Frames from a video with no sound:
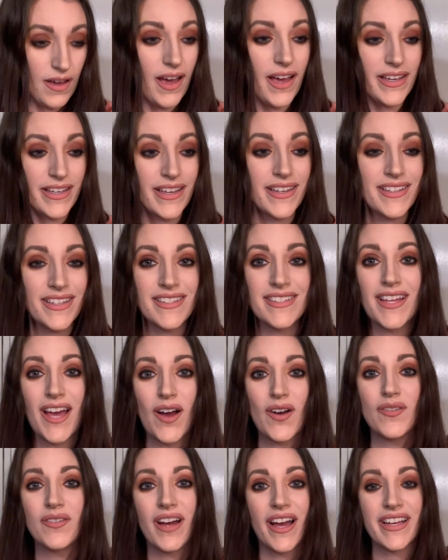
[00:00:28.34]
I get it
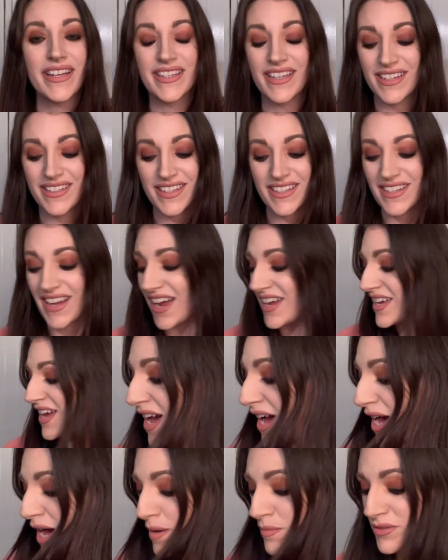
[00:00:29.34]
now. I get it. I
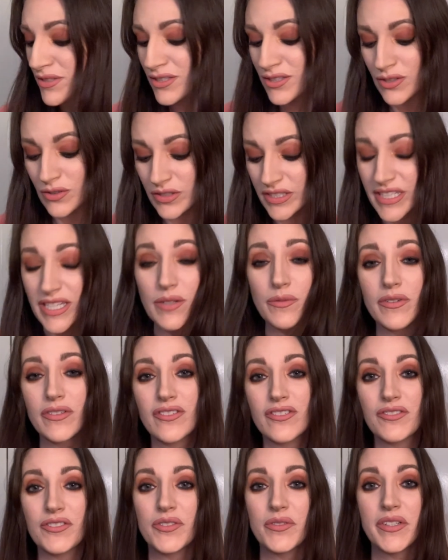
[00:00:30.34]
absolutely get what
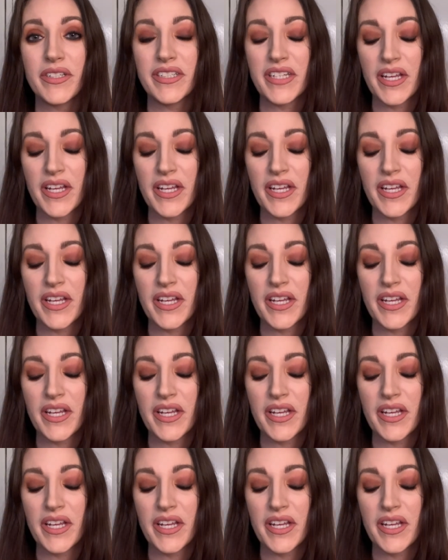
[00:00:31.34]
they're doing